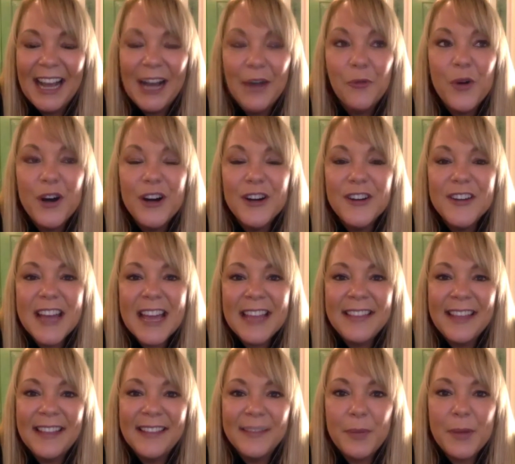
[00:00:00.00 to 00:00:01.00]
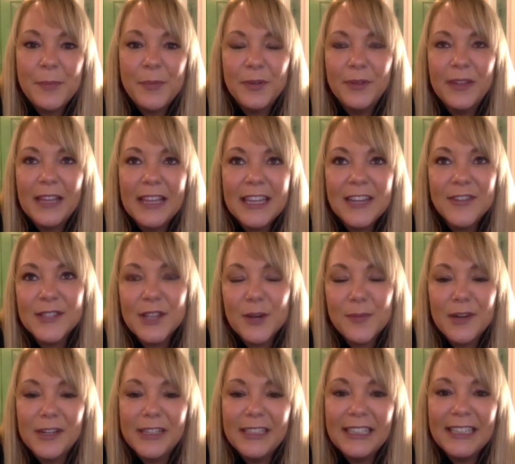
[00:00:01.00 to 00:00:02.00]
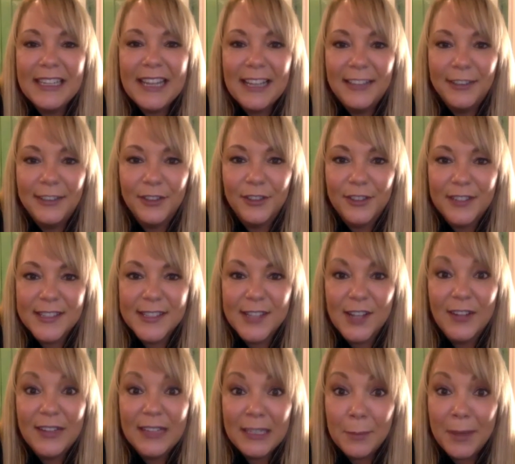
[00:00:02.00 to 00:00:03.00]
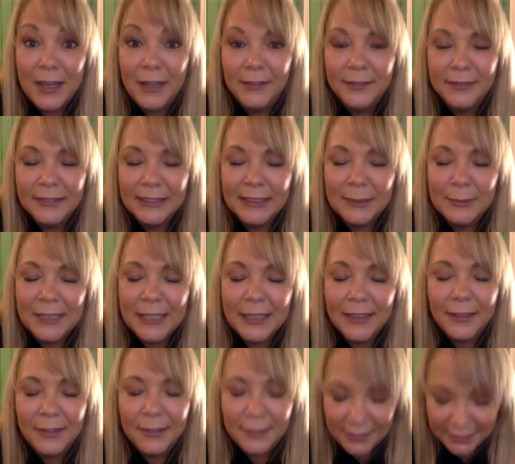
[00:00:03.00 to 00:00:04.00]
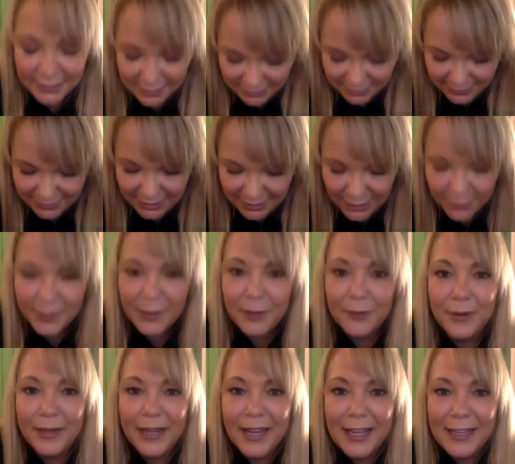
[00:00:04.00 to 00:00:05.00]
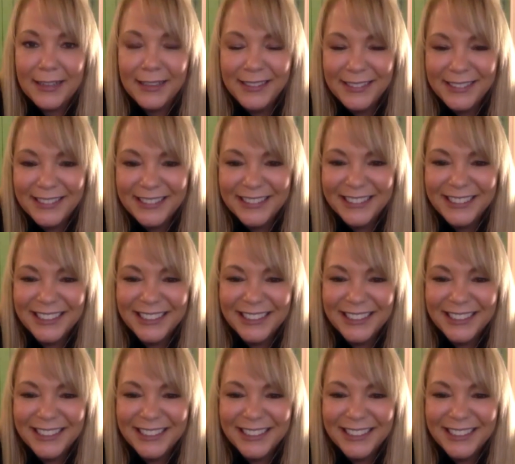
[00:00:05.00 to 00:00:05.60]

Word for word: Yeah. Well, and then people are like, here's our marketing calendar, and it's all email. And I'm like, oh, here we go again.